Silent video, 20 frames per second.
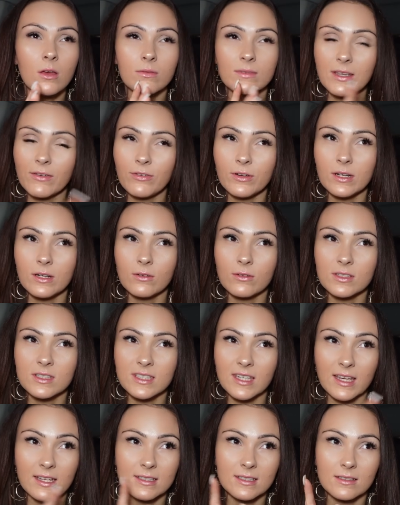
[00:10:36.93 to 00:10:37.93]
Definitely not a
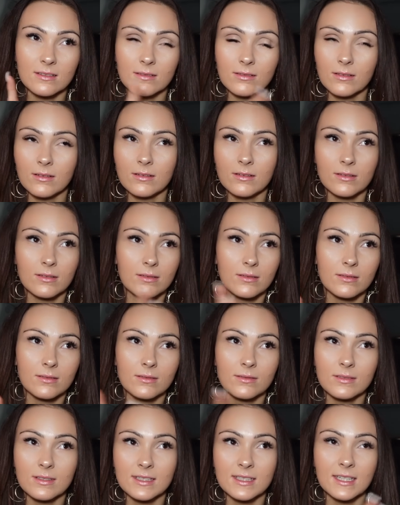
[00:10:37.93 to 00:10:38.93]
6.
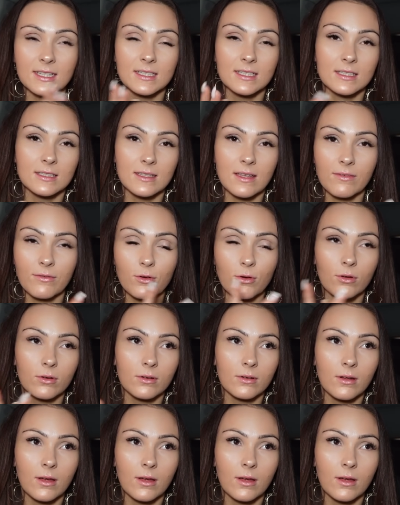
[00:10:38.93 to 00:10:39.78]
the sixes, they've gone.